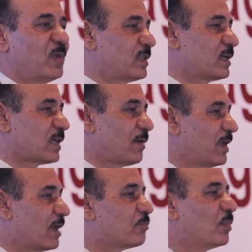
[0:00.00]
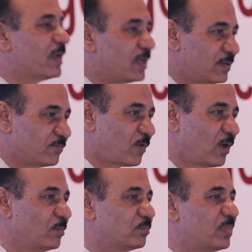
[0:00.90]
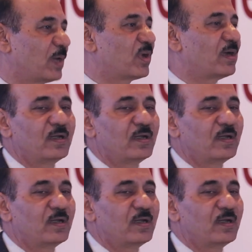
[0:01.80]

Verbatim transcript: Mehta Sahab, enough money from paper